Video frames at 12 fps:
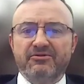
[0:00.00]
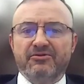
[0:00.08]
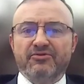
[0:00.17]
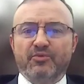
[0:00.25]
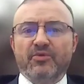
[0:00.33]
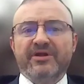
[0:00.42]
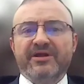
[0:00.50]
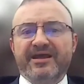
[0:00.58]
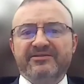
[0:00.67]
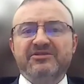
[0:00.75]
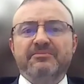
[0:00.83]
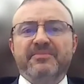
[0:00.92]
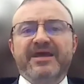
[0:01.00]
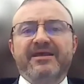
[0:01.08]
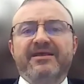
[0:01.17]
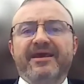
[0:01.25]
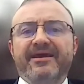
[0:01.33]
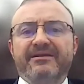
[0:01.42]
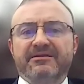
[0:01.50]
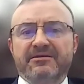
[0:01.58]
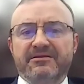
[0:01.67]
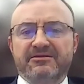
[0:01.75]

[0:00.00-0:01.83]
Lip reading: you're the one that has to make that